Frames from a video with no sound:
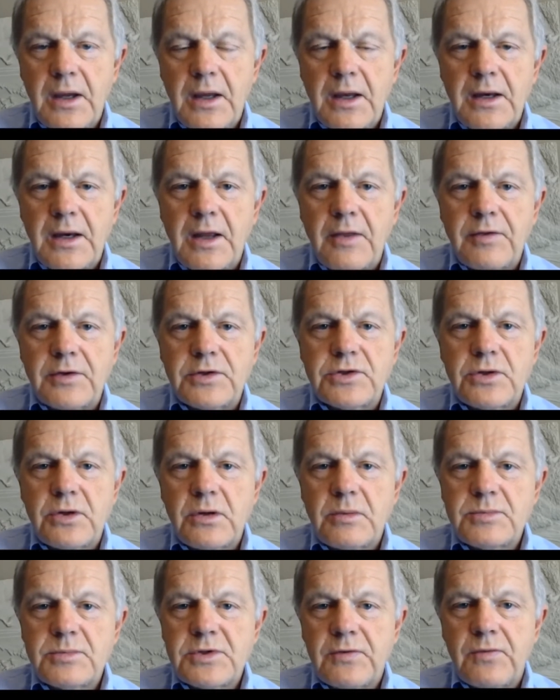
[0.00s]
Now, the
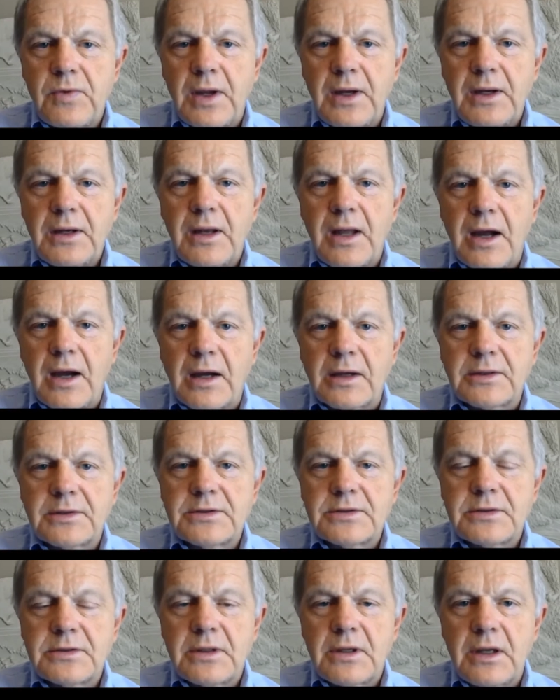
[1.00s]
terms of rate
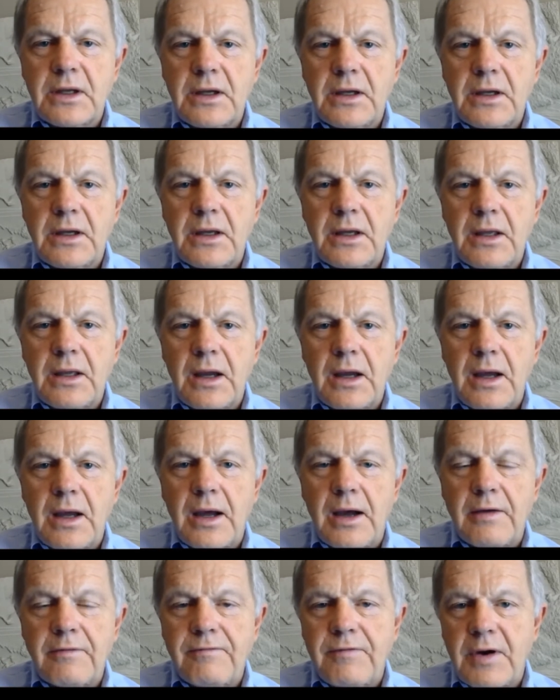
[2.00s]
locks
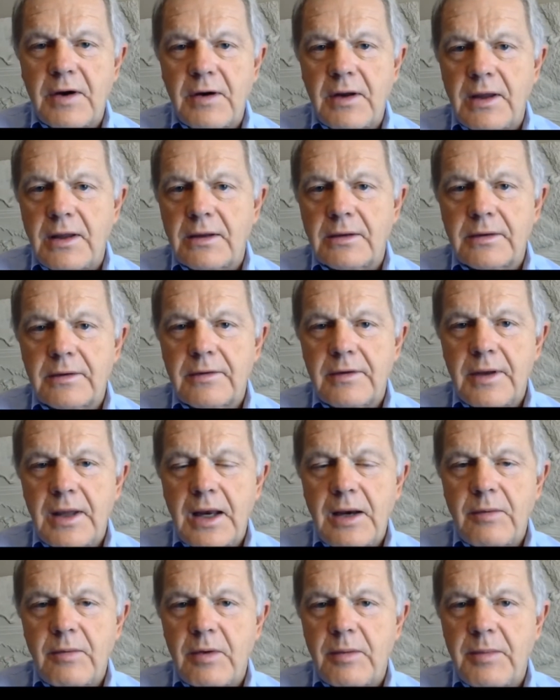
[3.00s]
vary
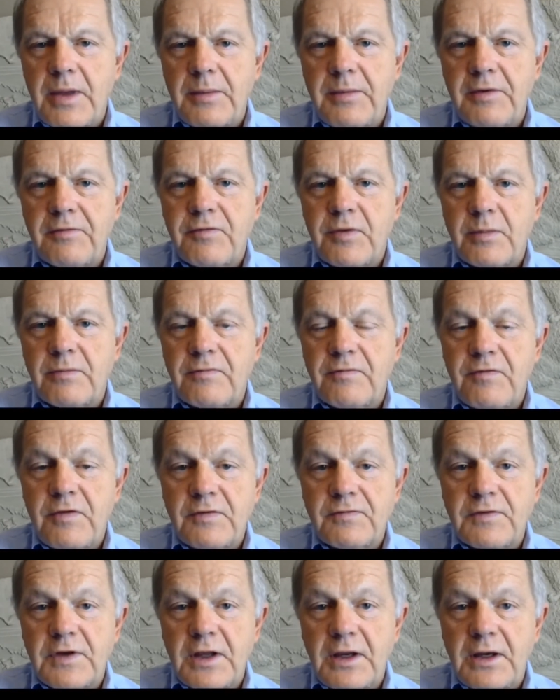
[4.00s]
anywhere maybe from
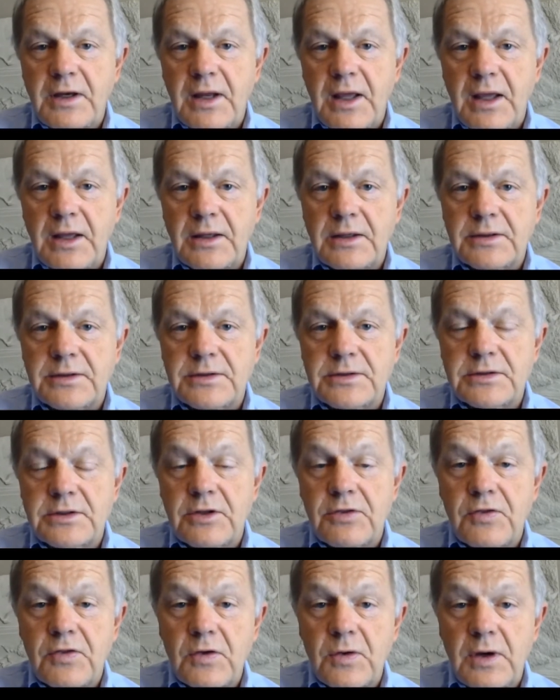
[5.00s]
15 days
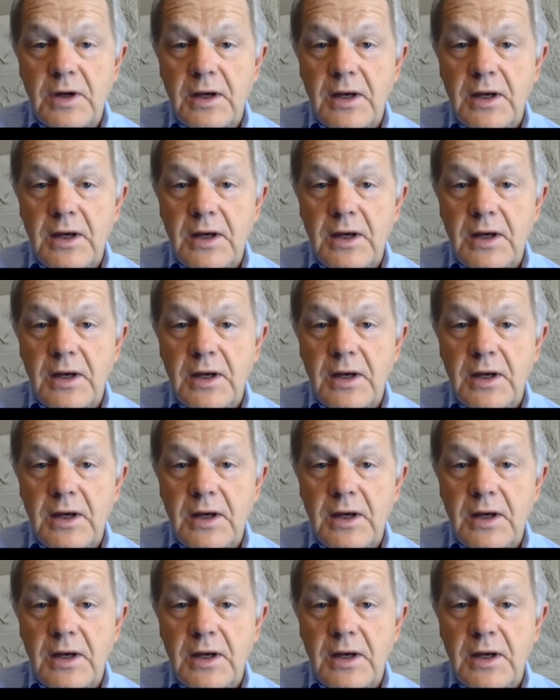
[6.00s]
to 30